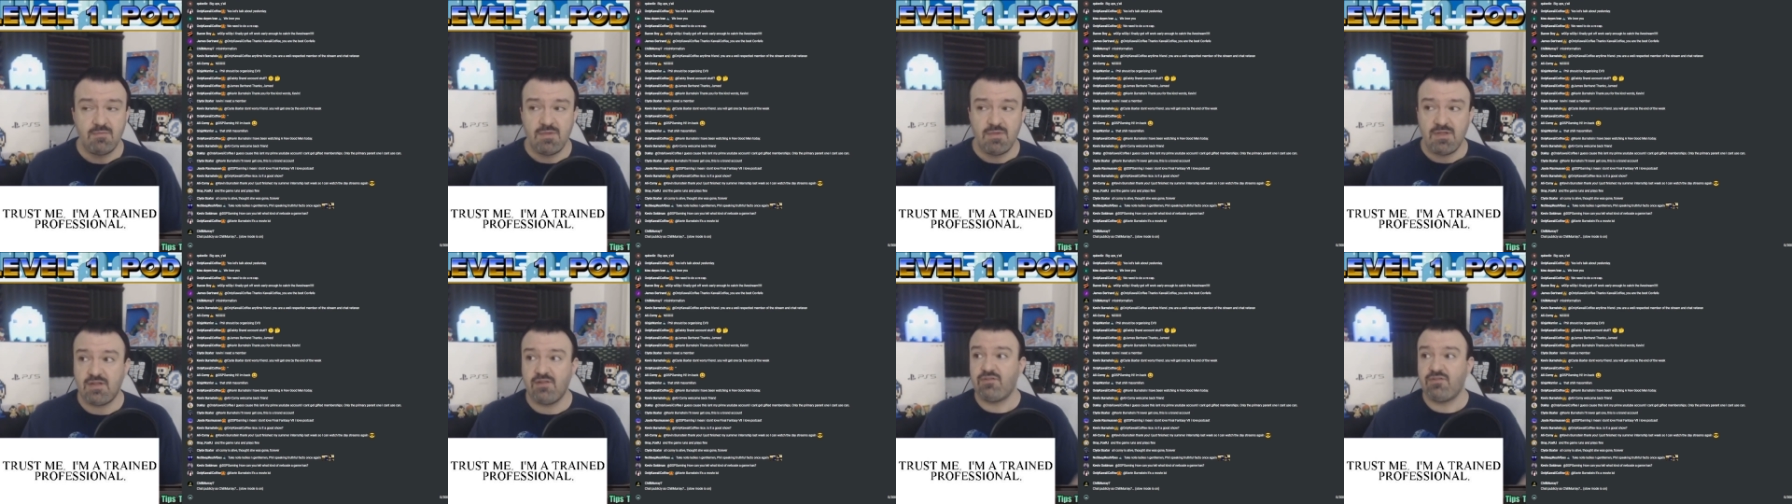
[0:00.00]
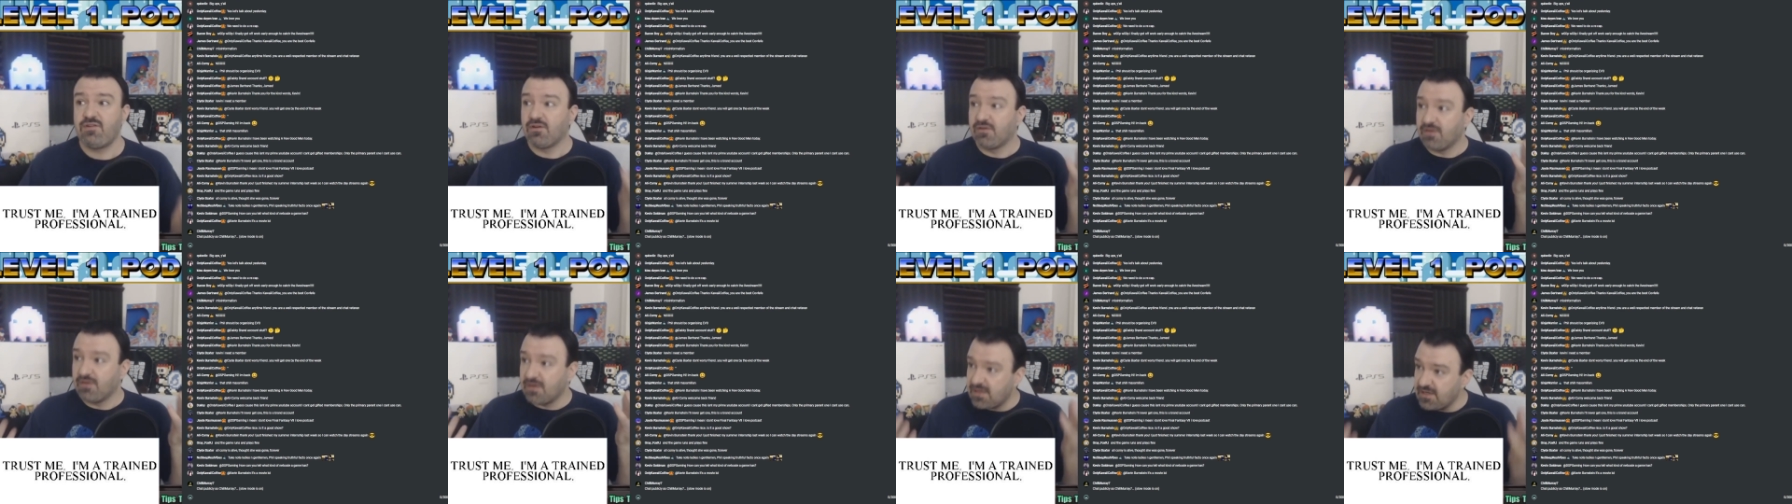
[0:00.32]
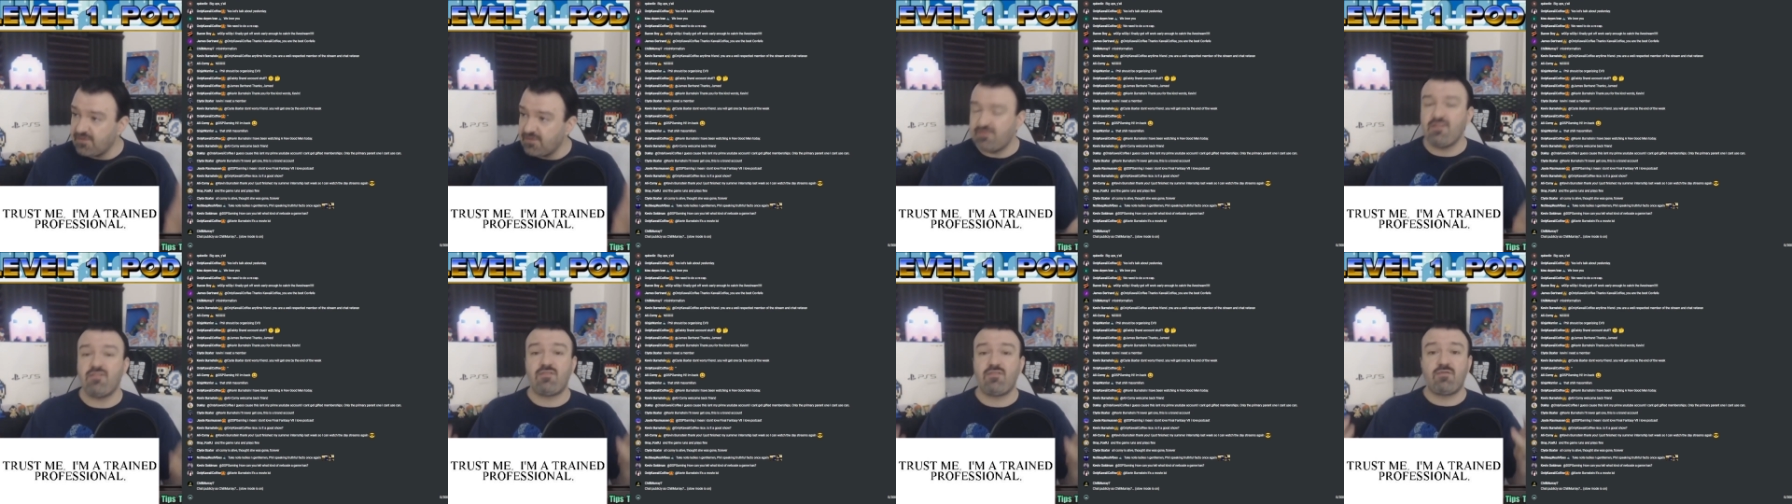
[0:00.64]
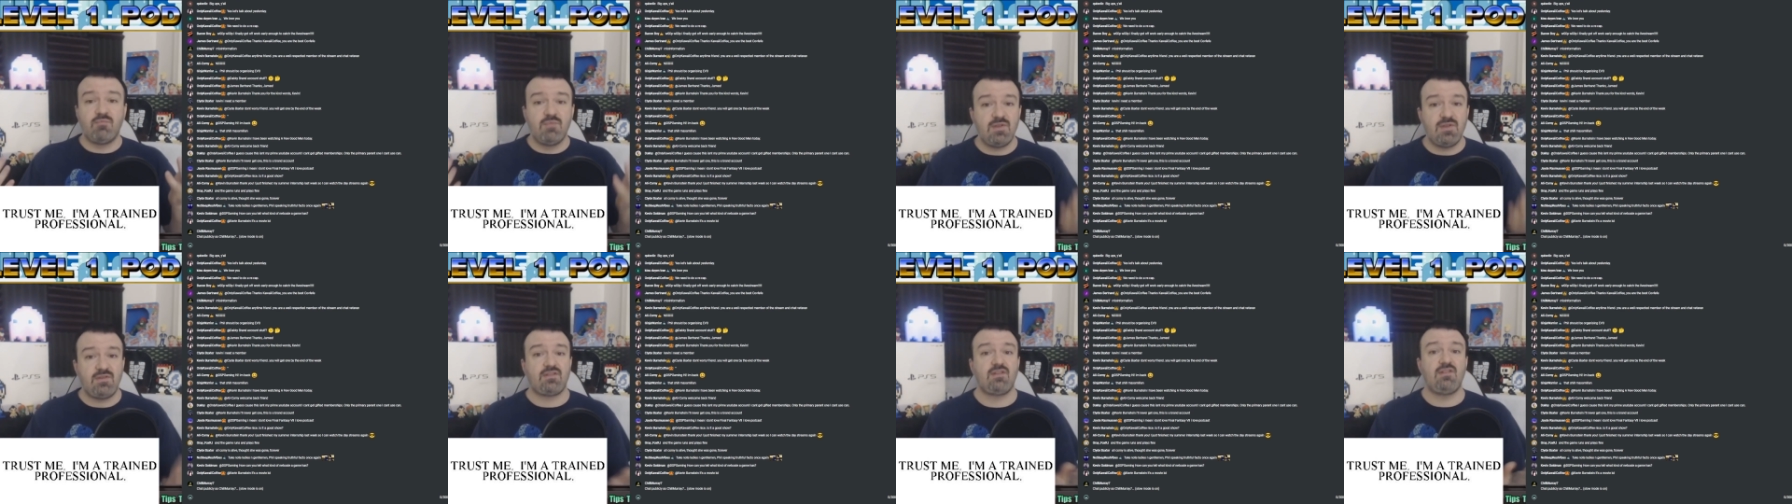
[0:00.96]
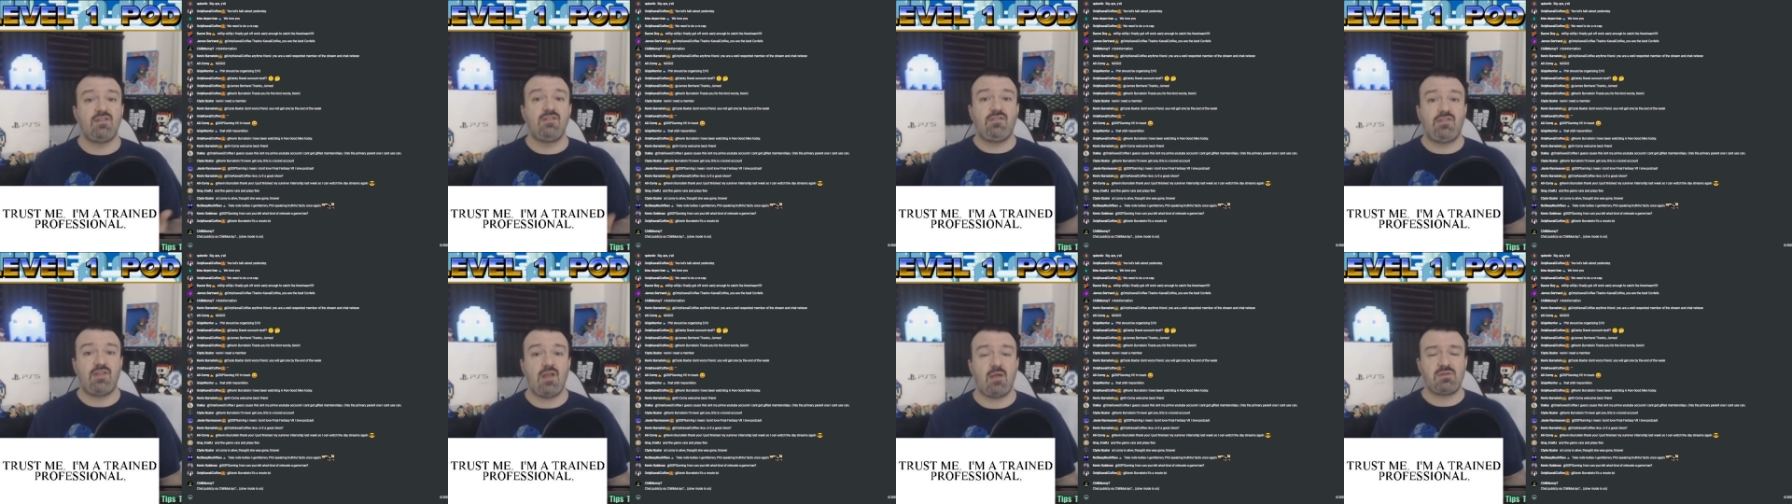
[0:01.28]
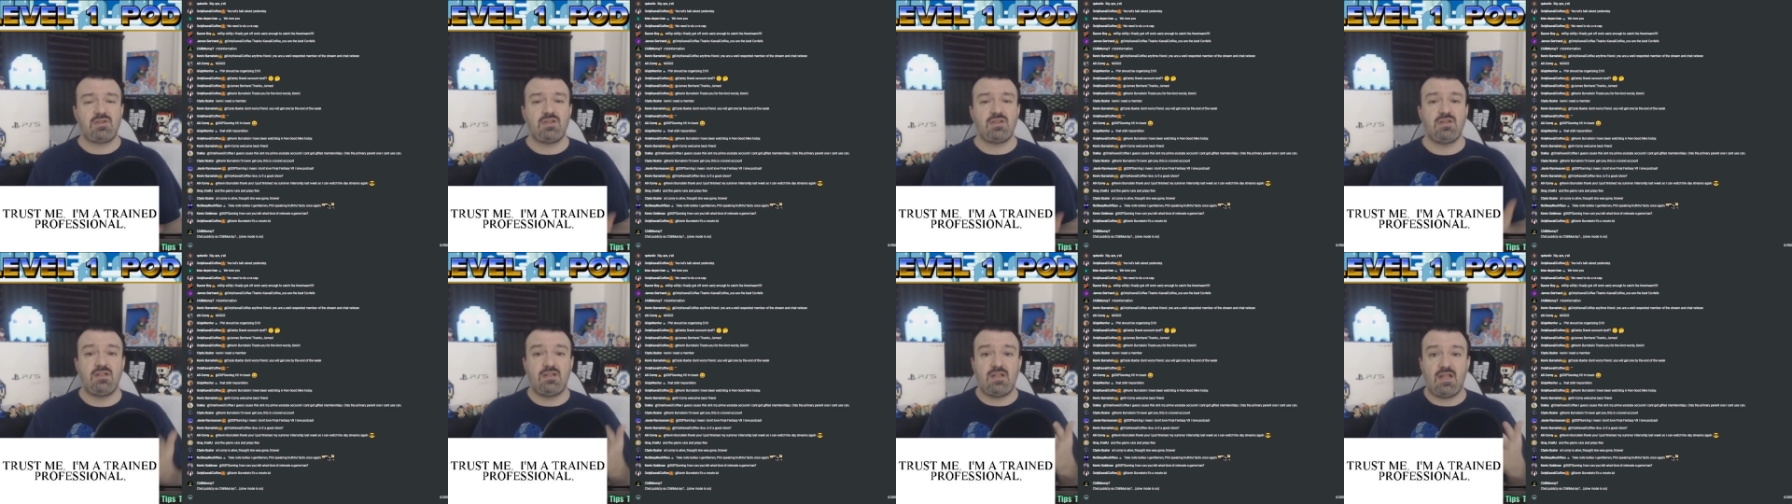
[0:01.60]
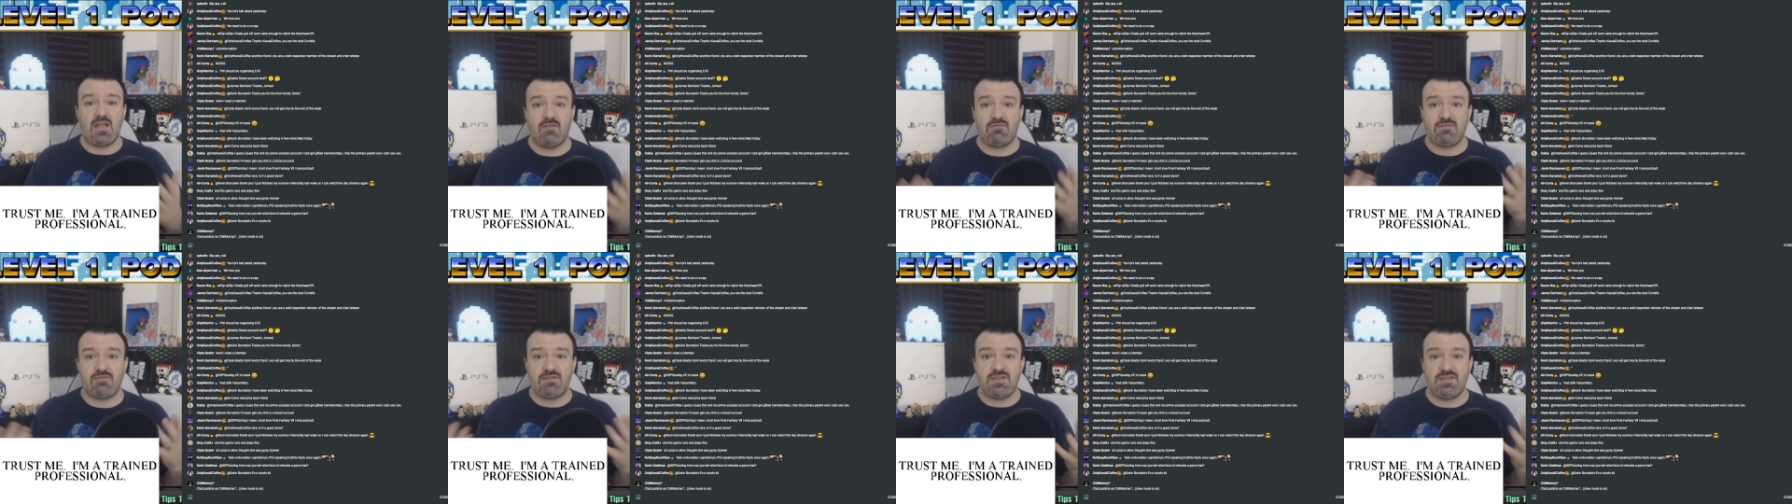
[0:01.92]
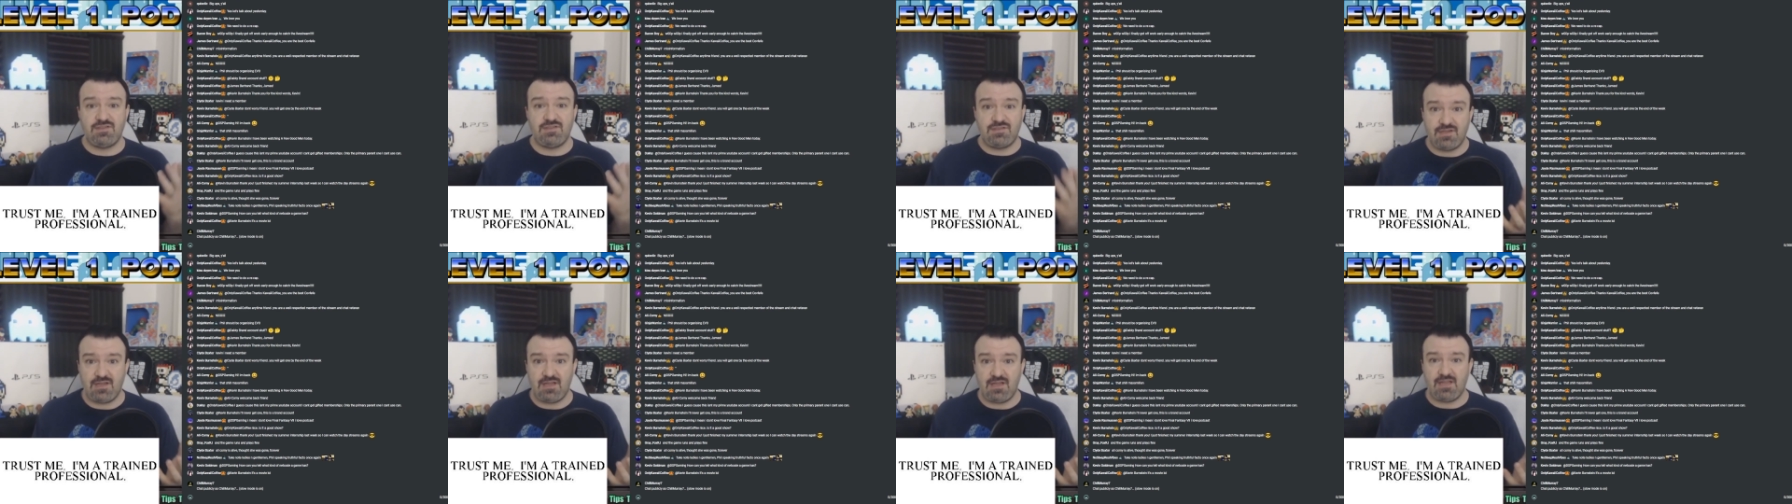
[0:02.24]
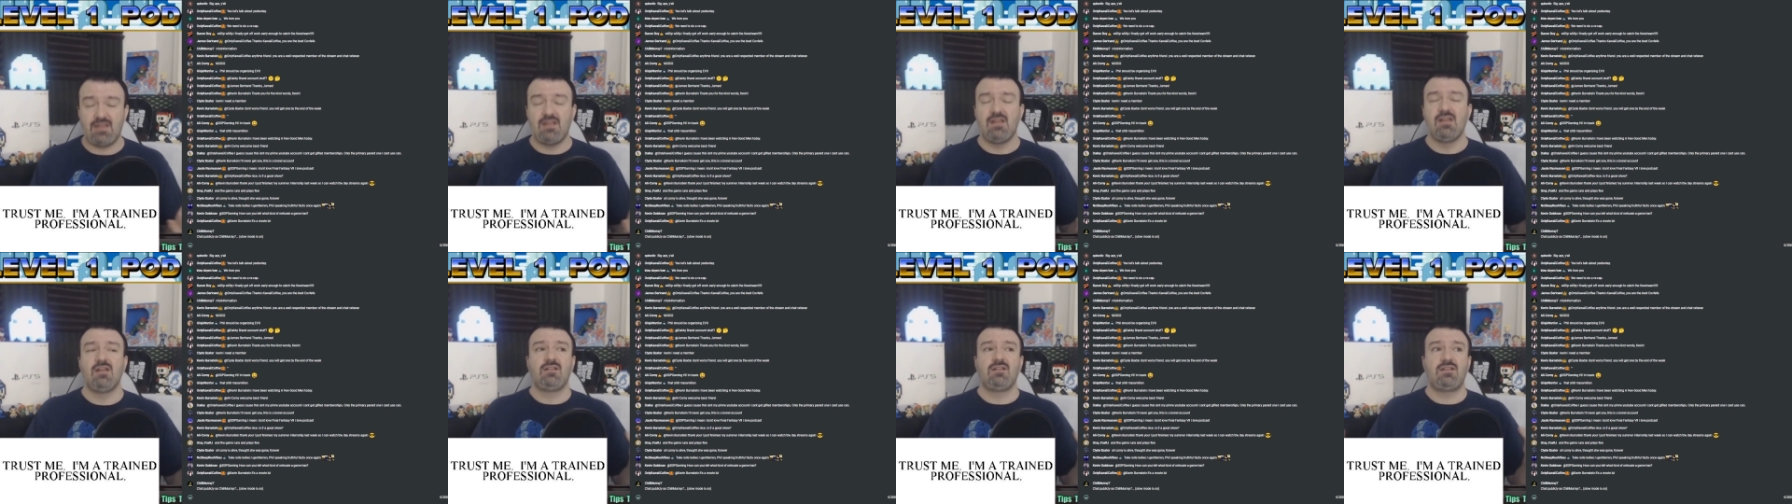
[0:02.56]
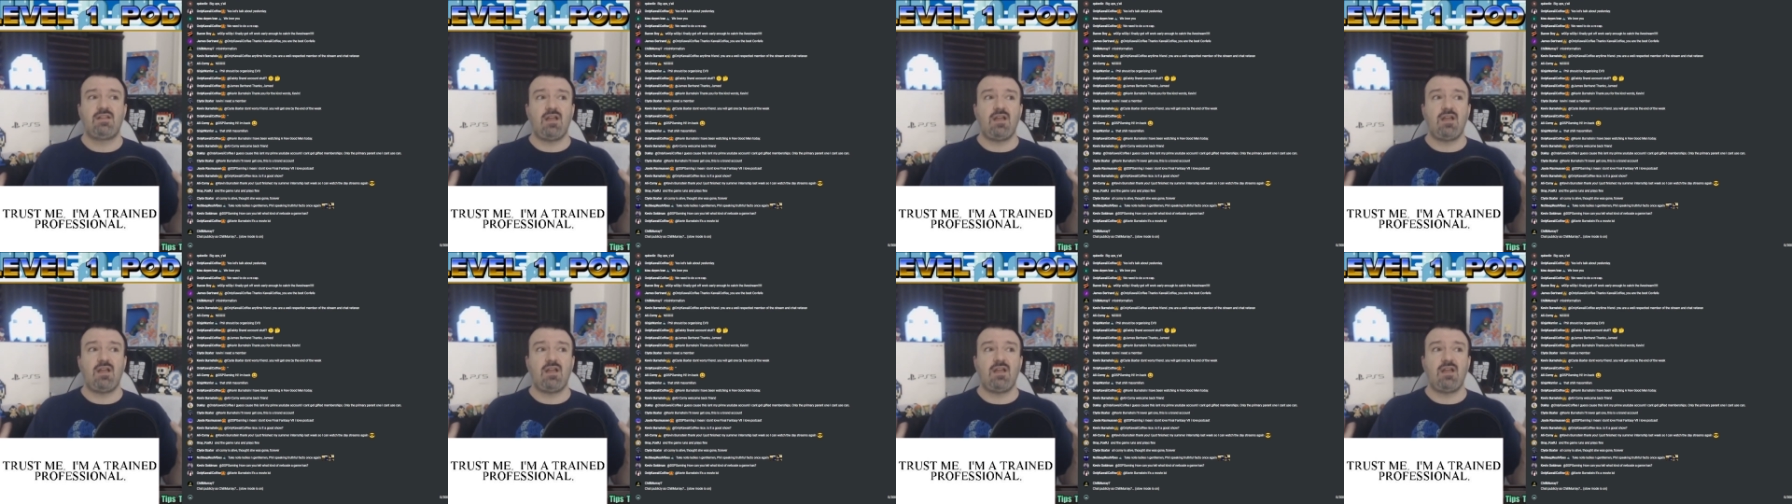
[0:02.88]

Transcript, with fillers: because there is this misconception at the FGC